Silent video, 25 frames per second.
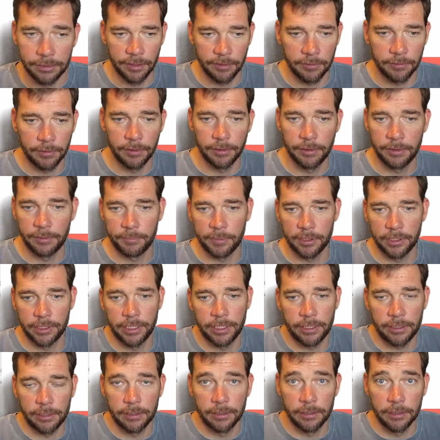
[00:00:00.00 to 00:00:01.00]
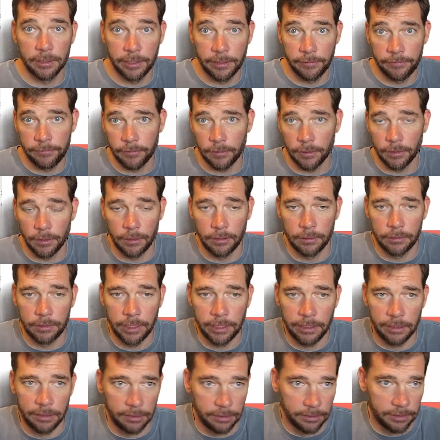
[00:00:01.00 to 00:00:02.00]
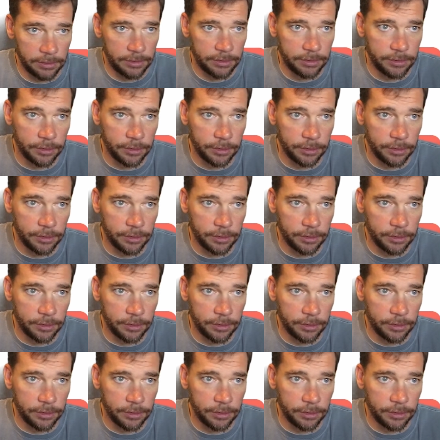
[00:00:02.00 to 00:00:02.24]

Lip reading: This one's particularly for hotels.